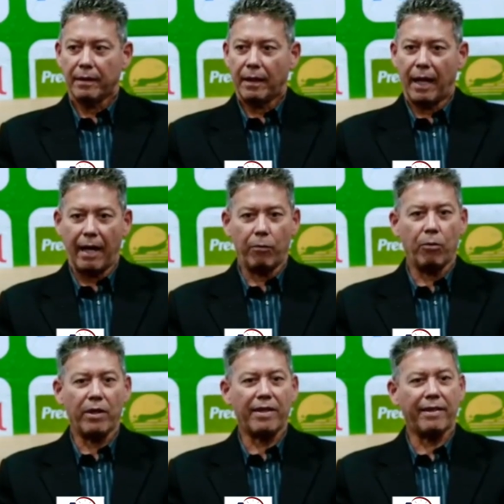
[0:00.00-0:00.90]
I
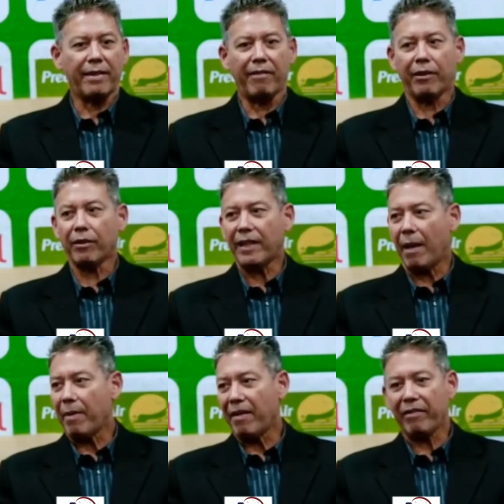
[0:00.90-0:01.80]
was several
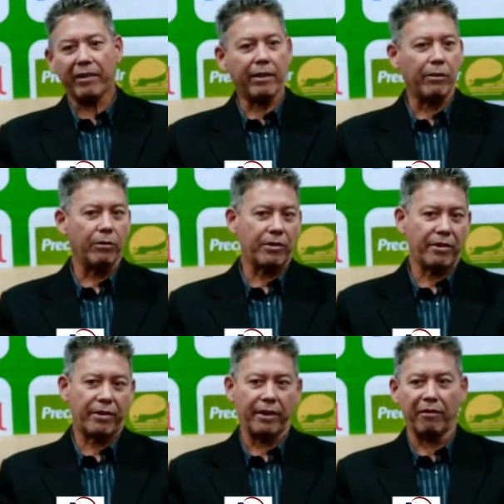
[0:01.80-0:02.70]
times Ivory
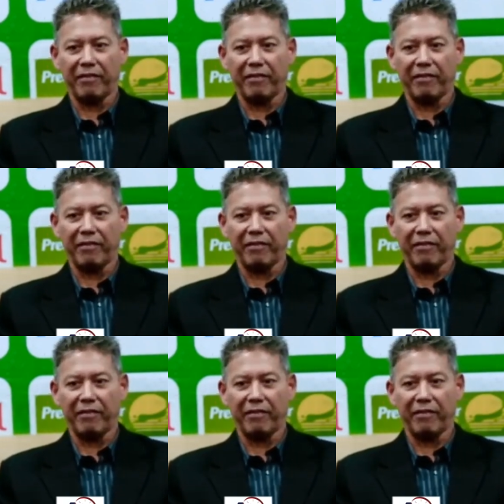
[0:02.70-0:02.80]
Coast, South